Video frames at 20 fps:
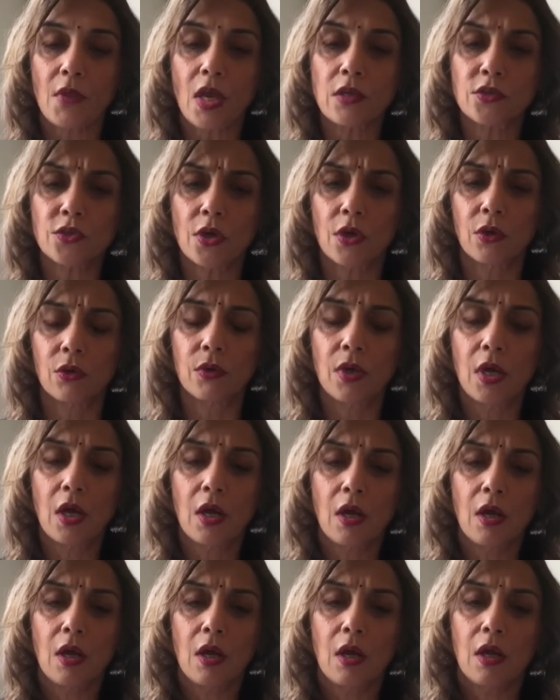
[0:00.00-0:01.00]
So
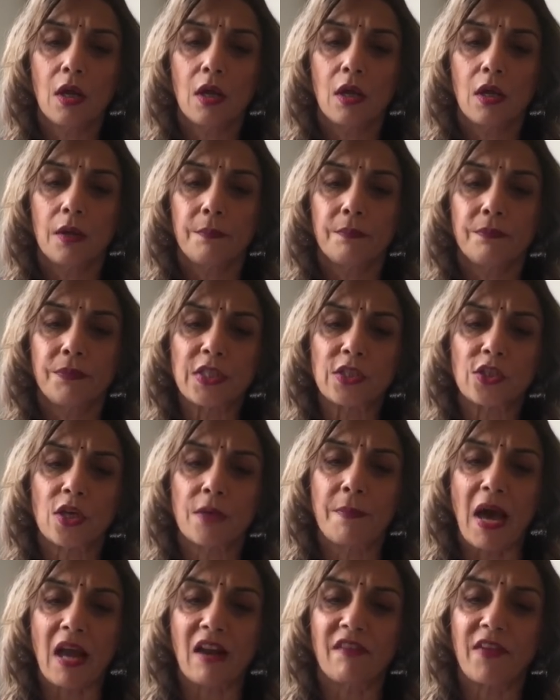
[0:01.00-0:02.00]
this
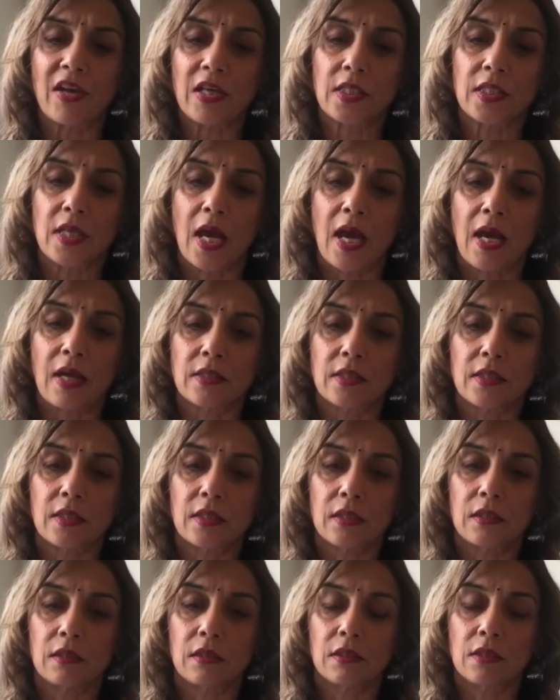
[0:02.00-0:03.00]
could manifest
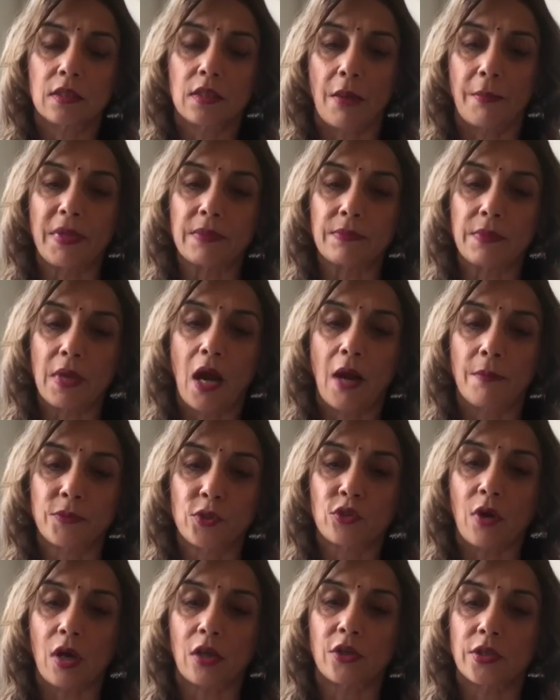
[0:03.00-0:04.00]
as some
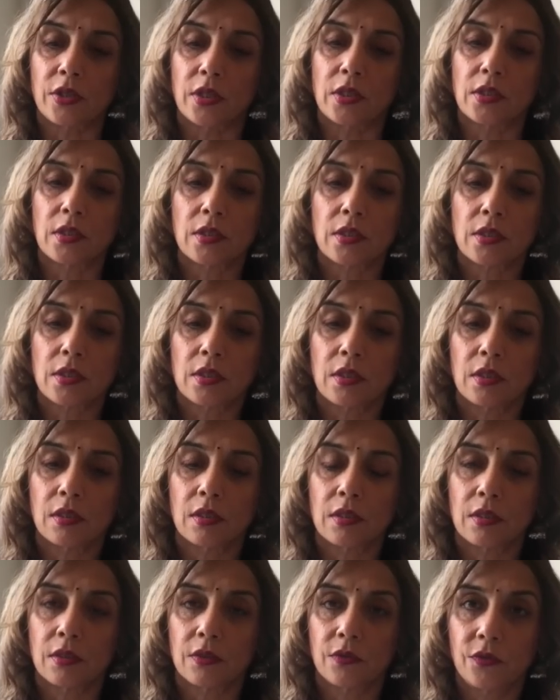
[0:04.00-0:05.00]
obstructions,
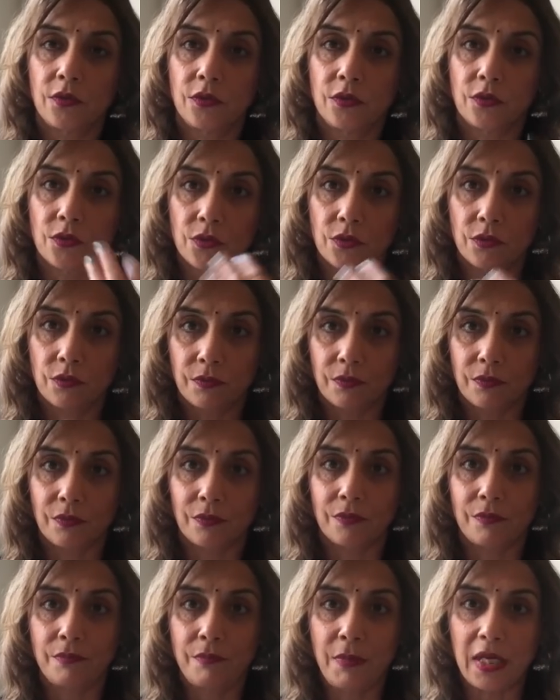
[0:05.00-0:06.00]

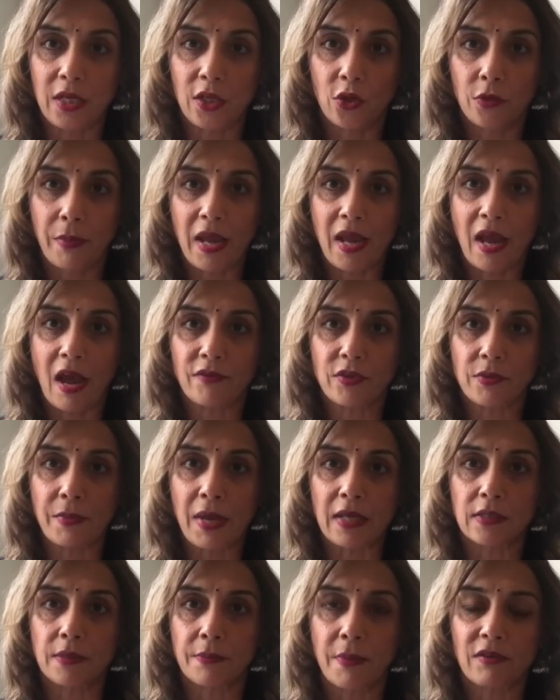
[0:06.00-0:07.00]
meaning you may have to
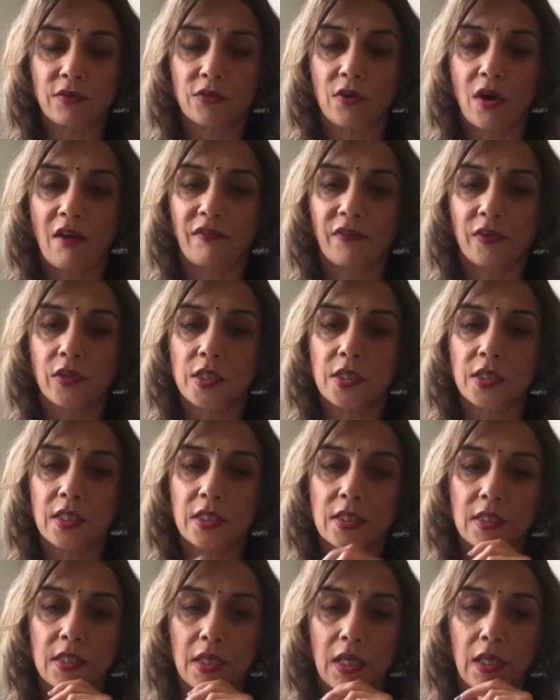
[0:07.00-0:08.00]
make some extra effort to
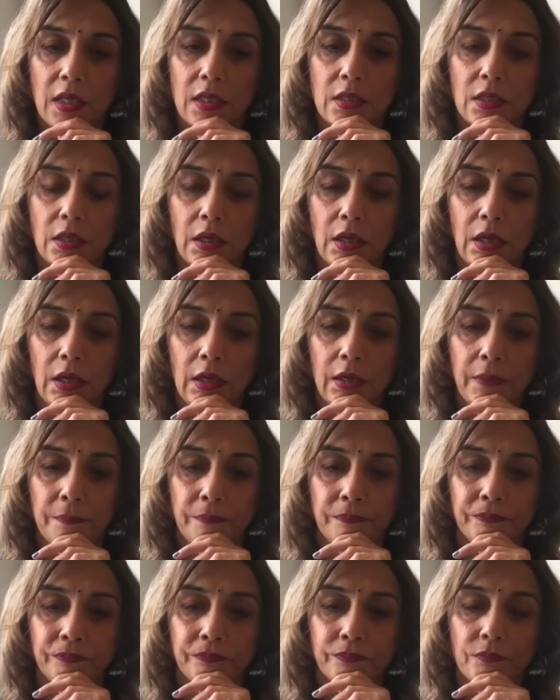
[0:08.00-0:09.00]
succeed.
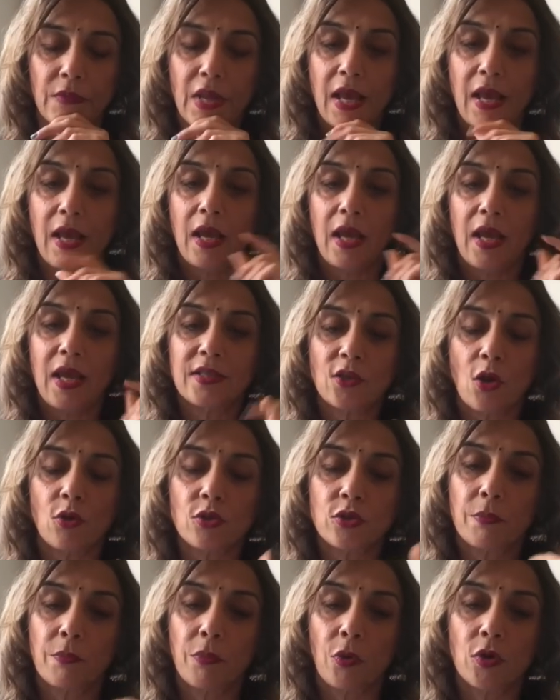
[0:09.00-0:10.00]
It's
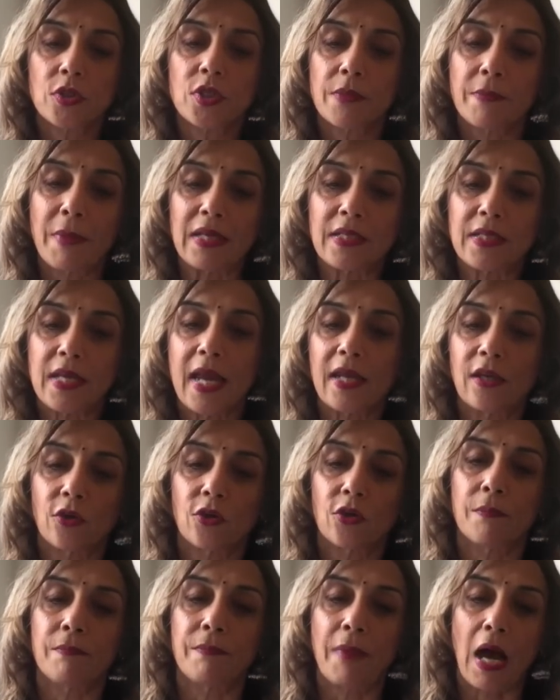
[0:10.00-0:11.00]
also important to maintain
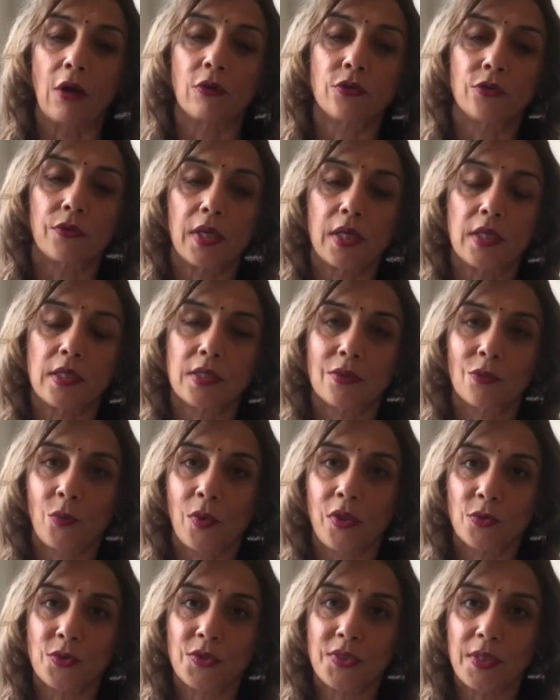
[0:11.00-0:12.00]
good boundaries
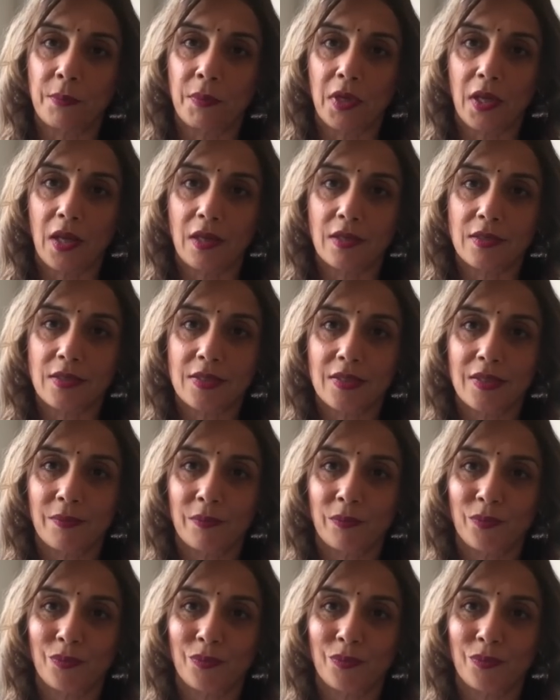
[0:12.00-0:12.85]
with your siblings